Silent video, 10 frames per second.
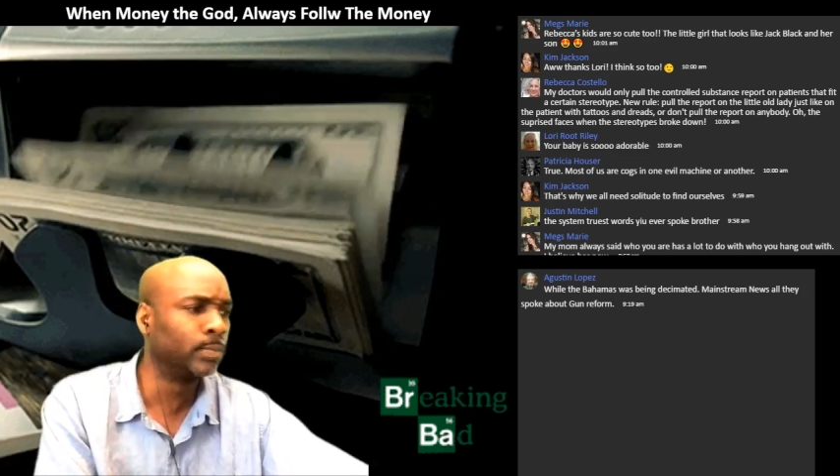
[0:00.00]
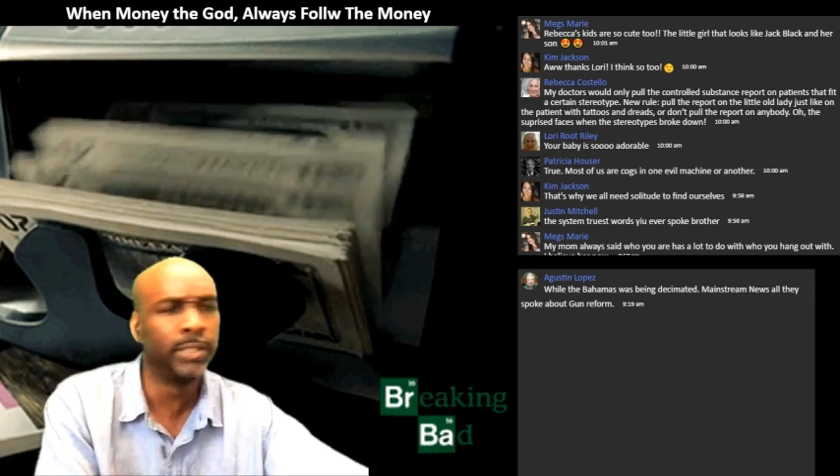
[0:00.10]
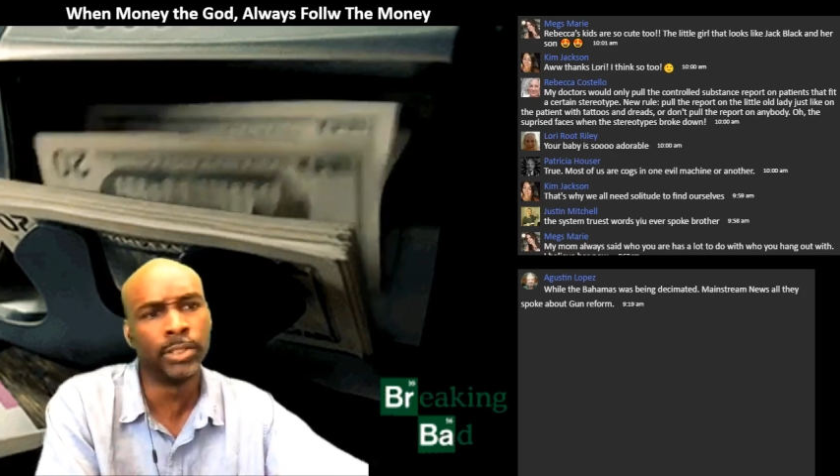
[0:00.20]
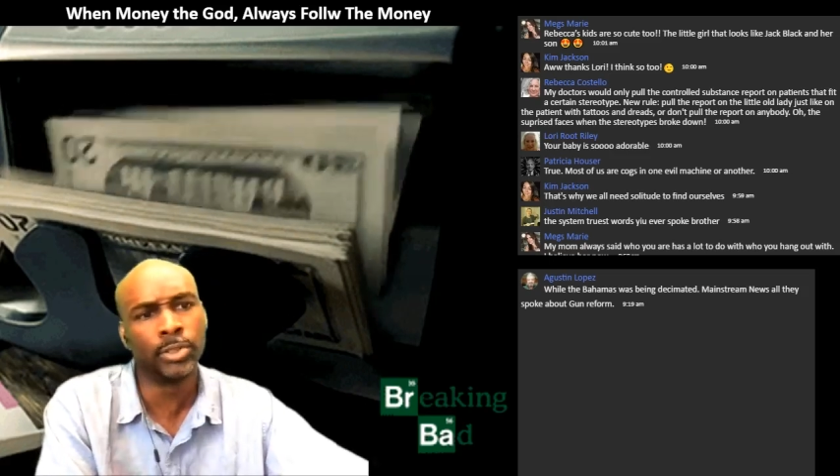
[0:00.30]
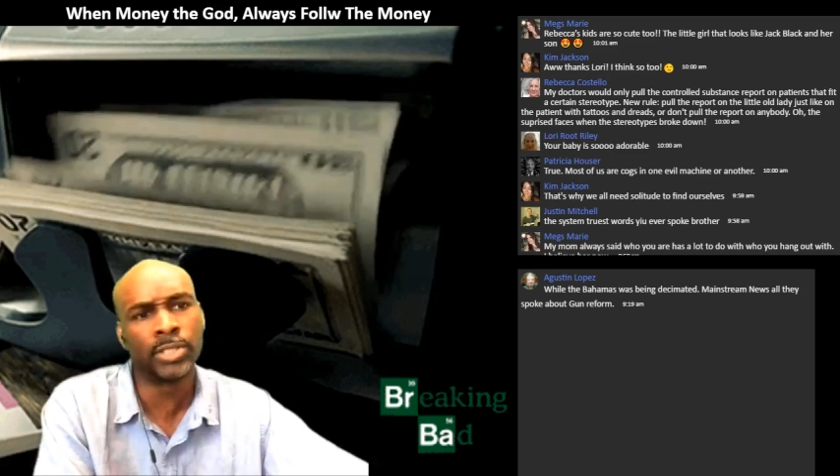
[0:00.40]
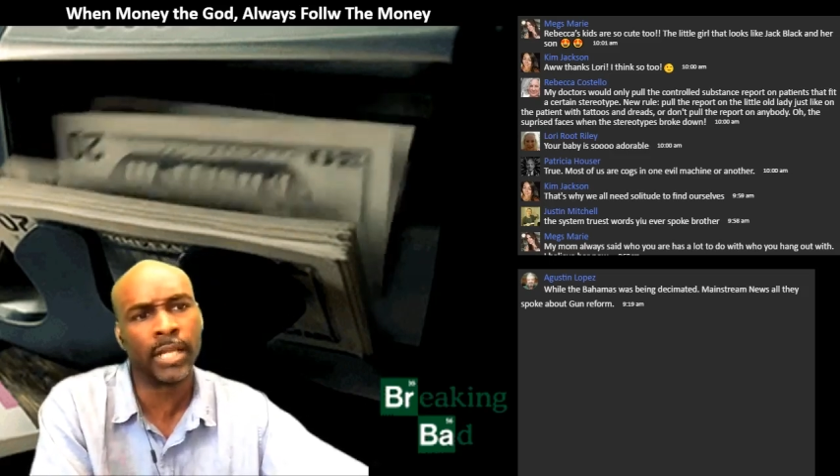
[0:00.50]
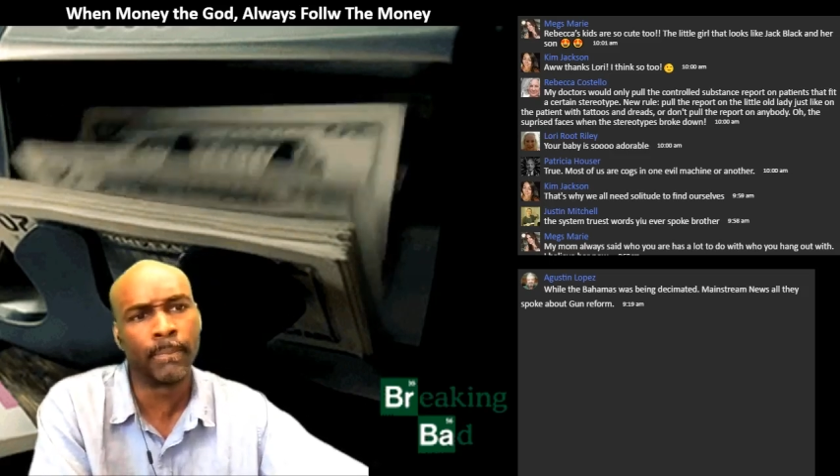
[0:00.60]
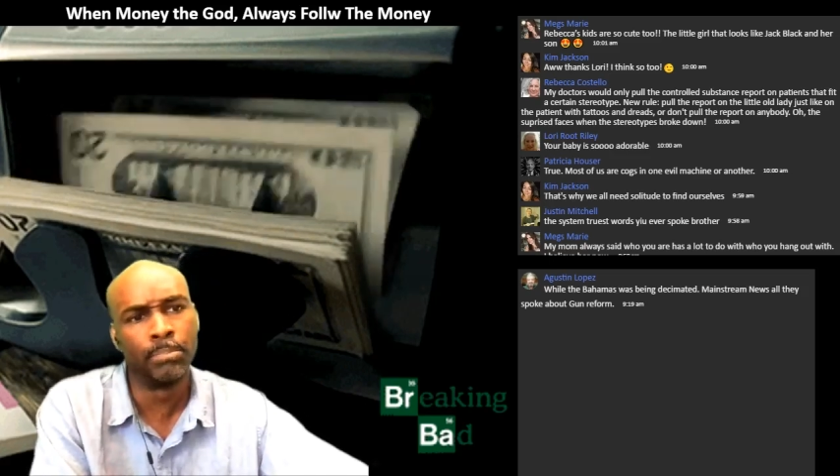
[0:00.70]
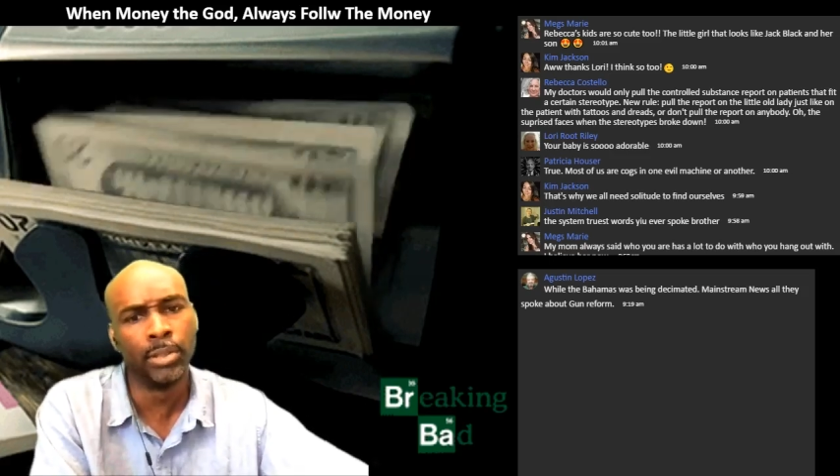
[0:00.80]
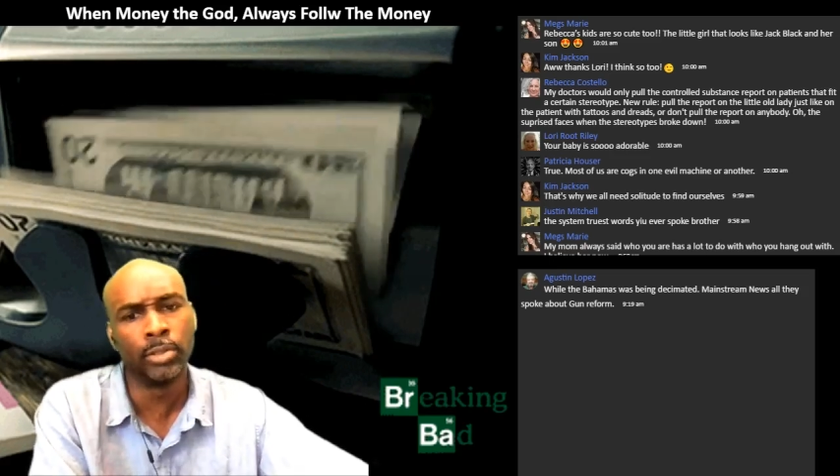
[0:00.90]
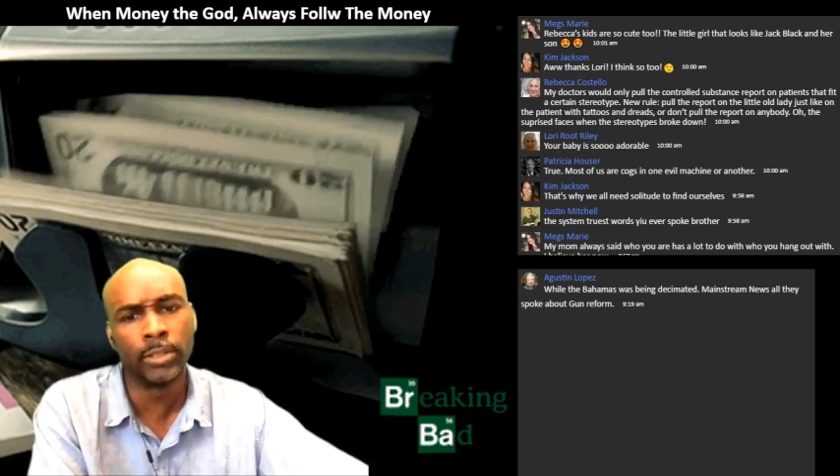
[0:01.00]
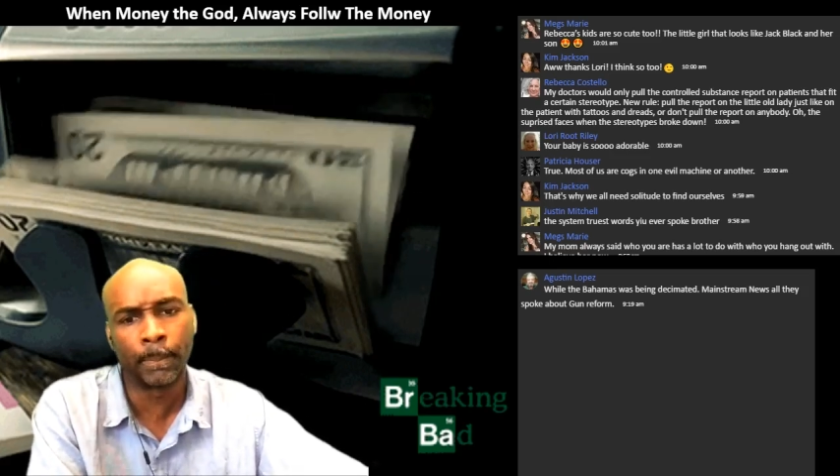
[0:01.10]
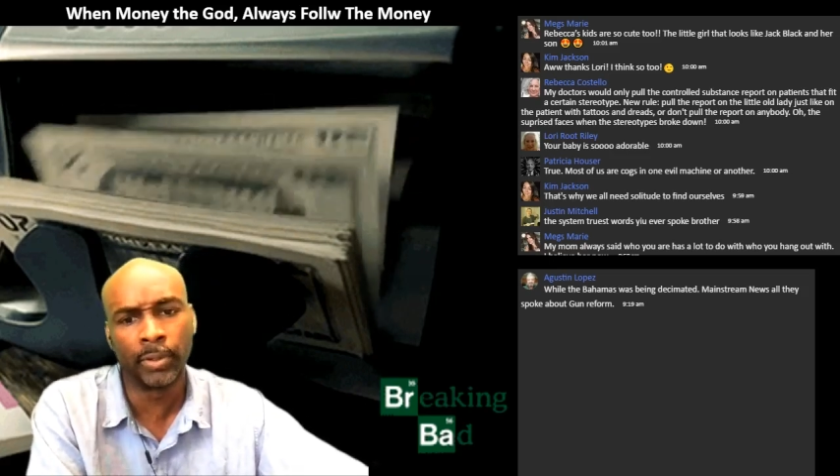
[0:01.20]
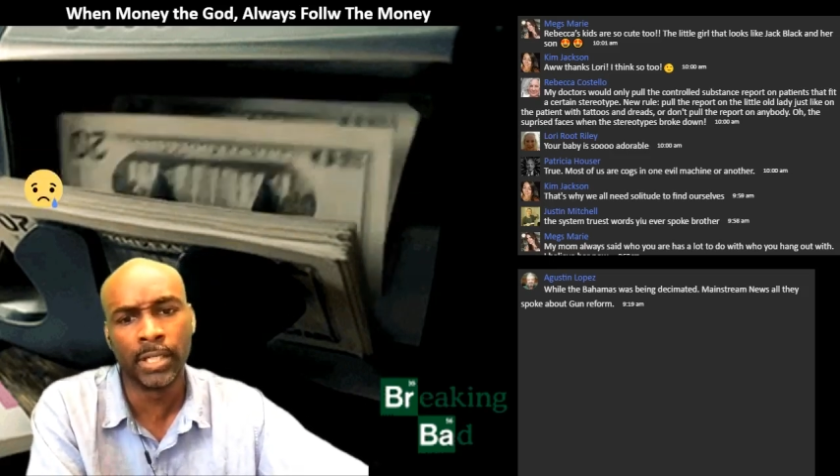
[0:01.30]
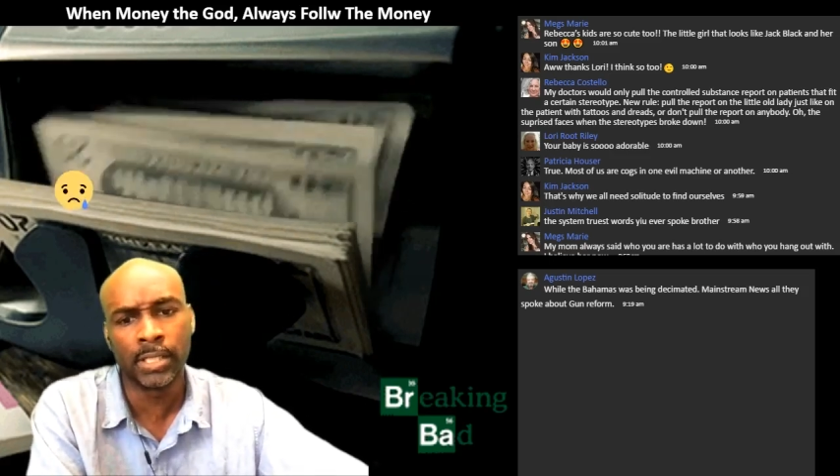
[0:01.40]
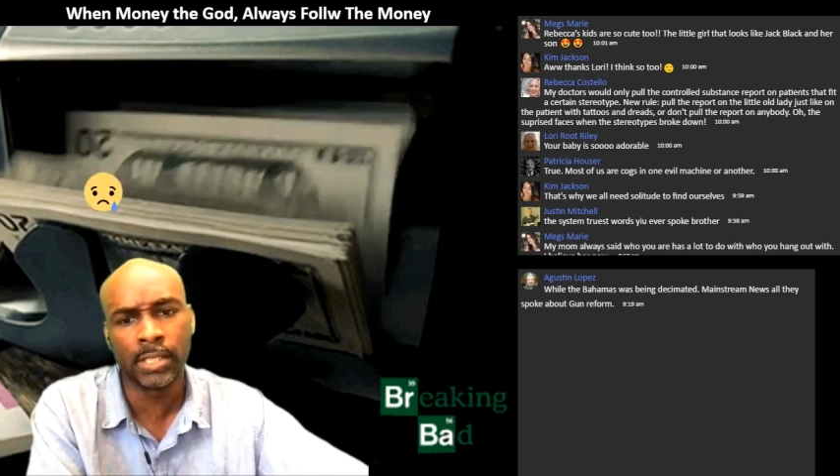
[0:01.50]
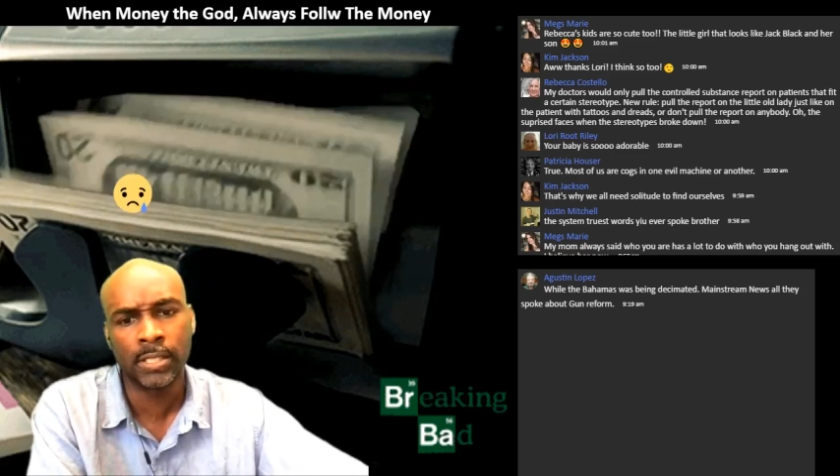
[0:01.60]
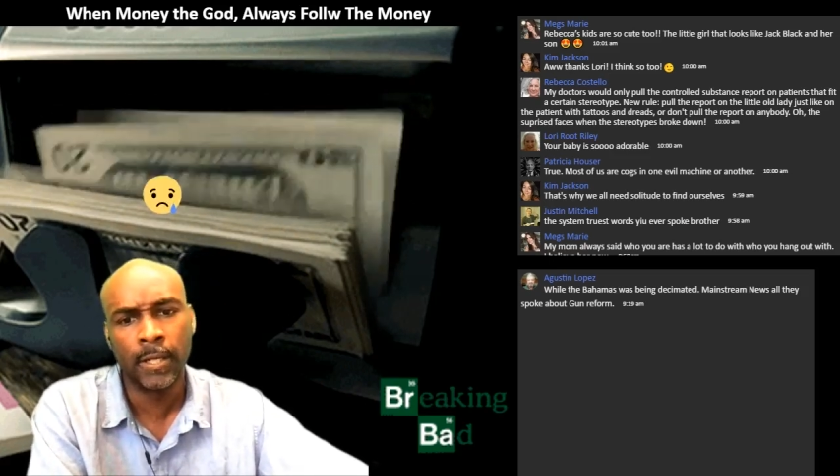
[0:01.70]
mills that are building the prisons.